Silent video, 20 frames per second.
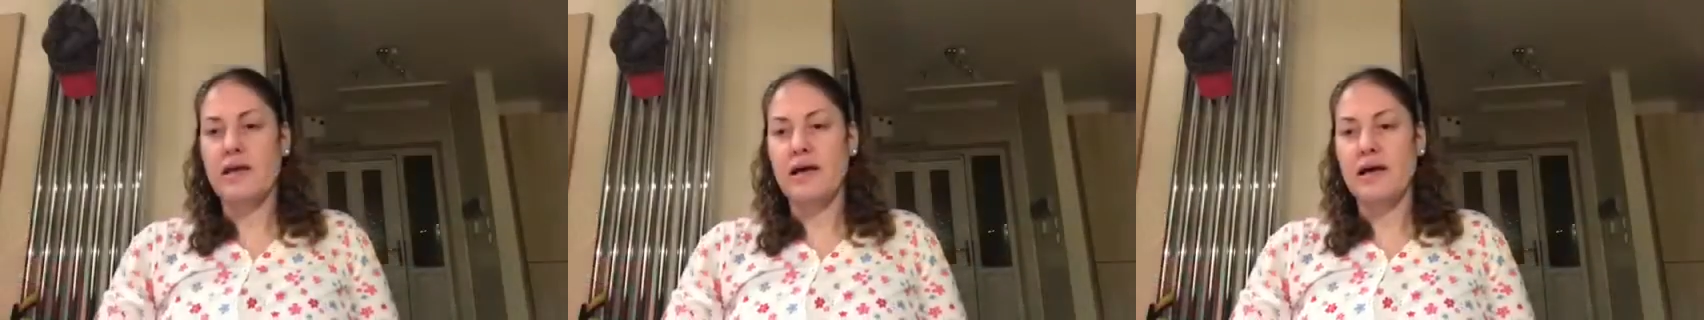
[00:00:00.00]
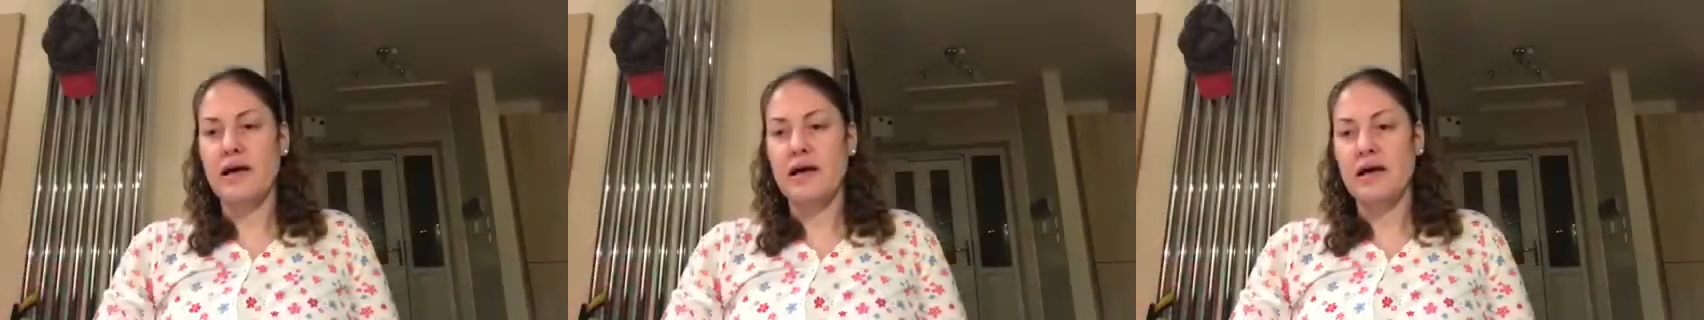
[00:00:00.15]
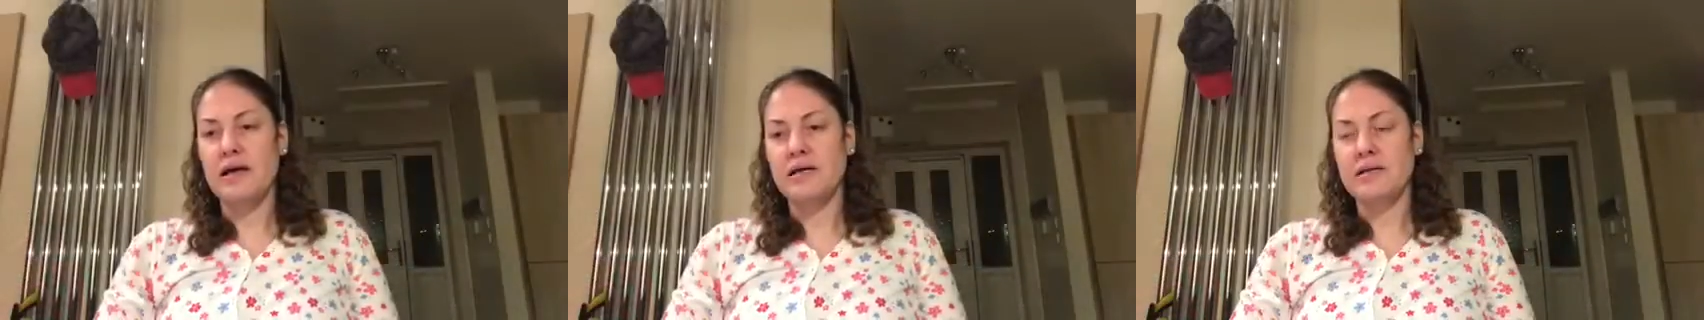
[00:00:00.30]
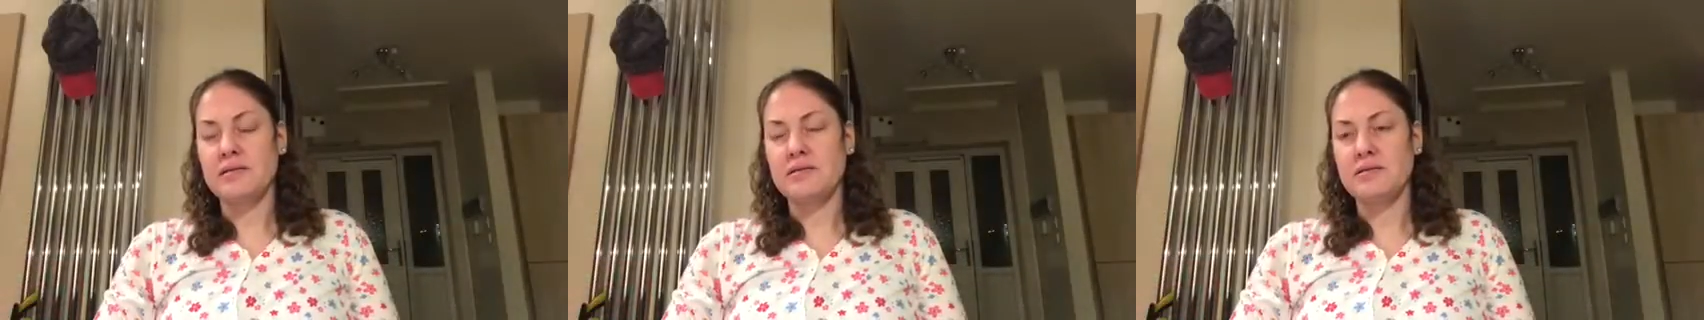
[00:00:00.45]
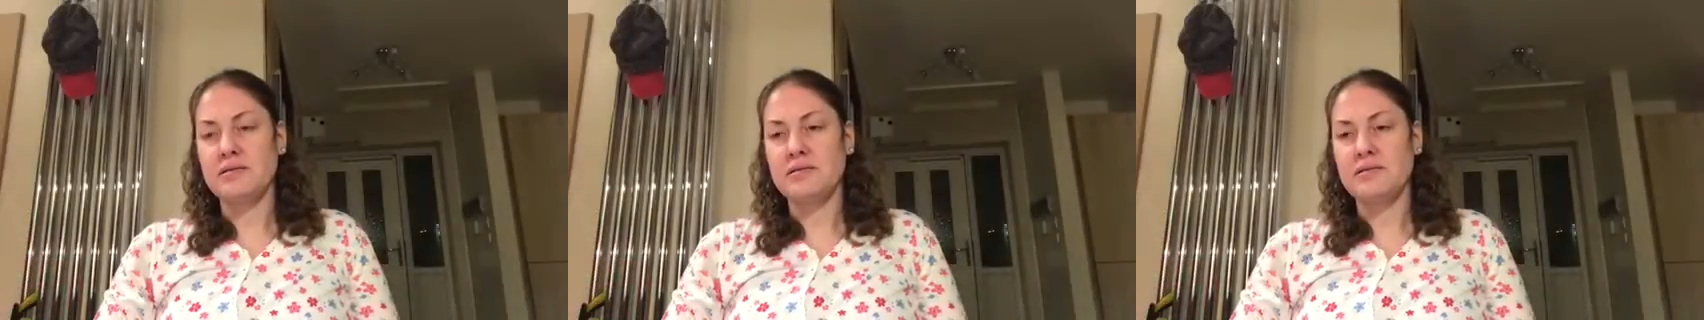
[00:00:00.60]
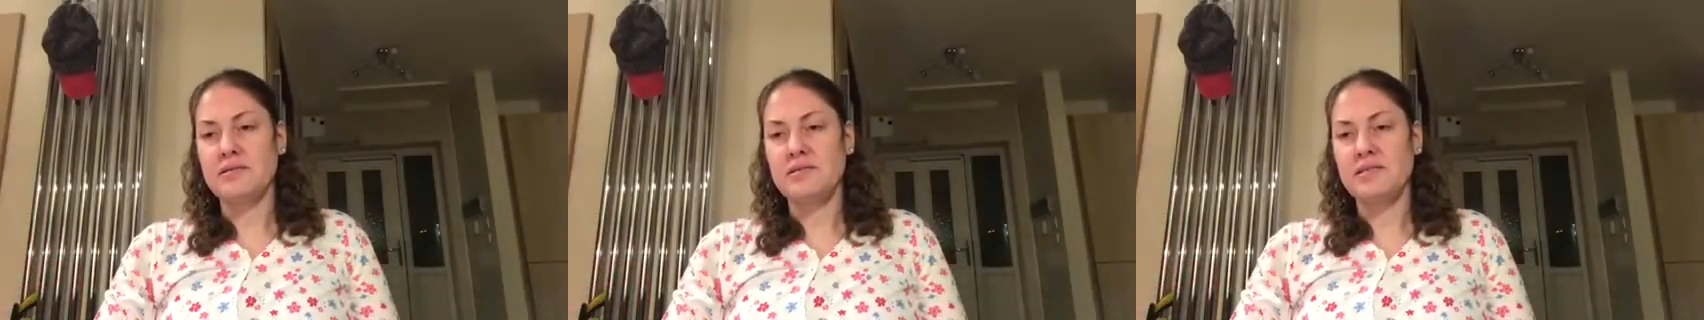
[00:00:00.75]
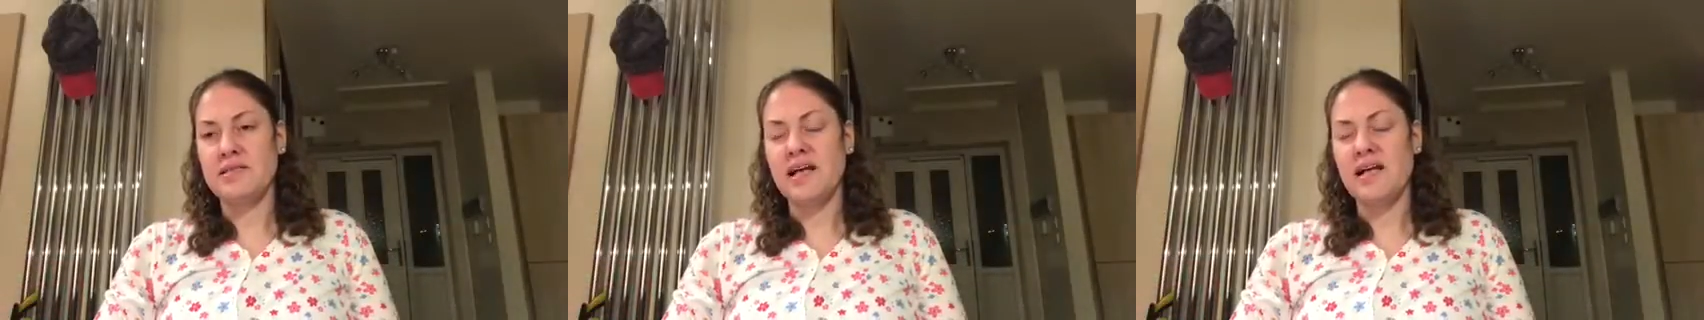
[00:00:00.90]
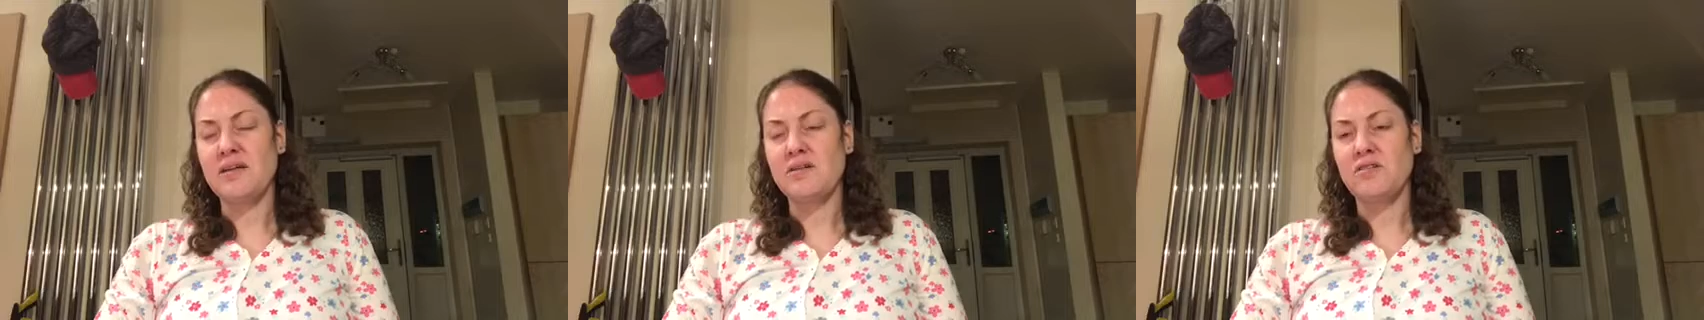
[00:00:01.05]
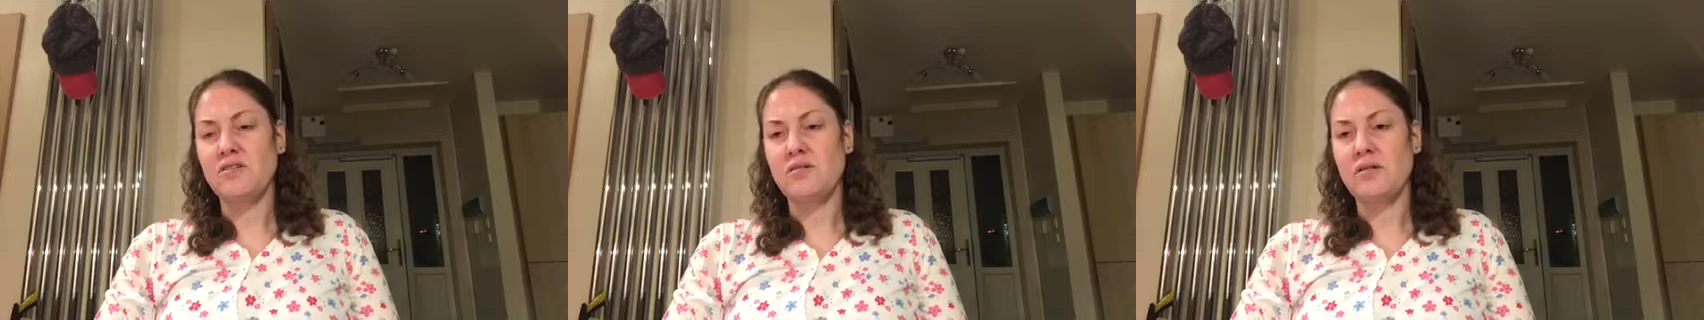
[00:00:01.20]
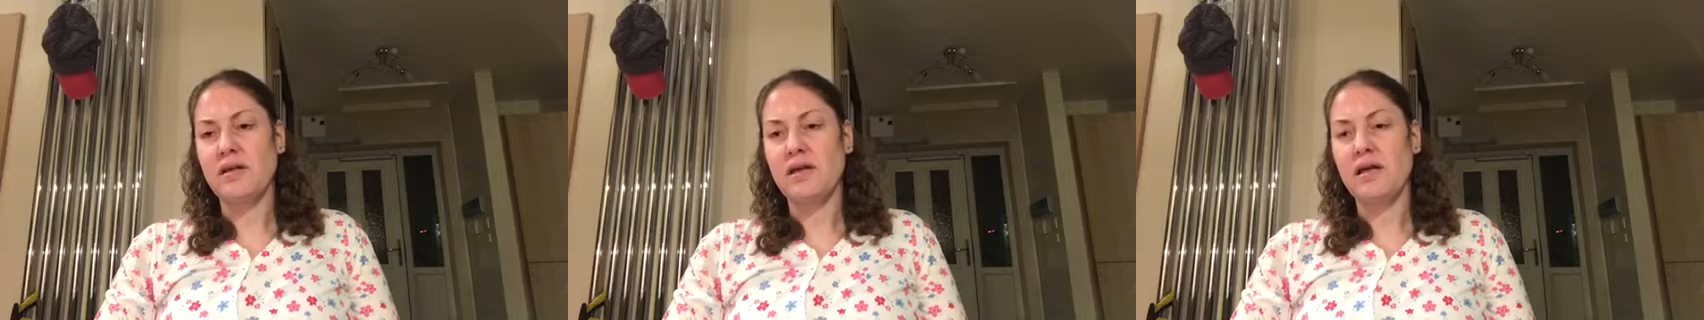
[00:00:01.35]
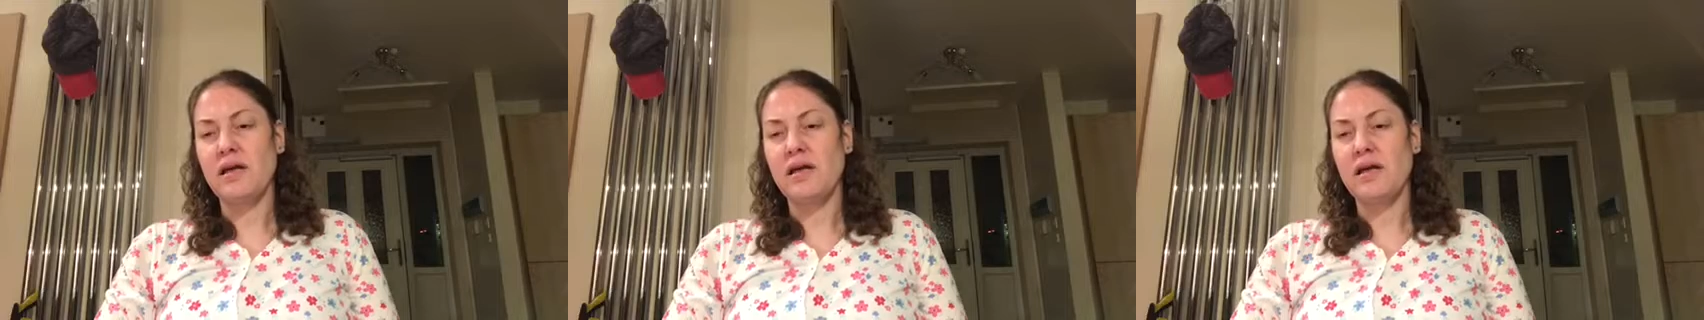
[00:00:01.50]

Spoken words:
And that's,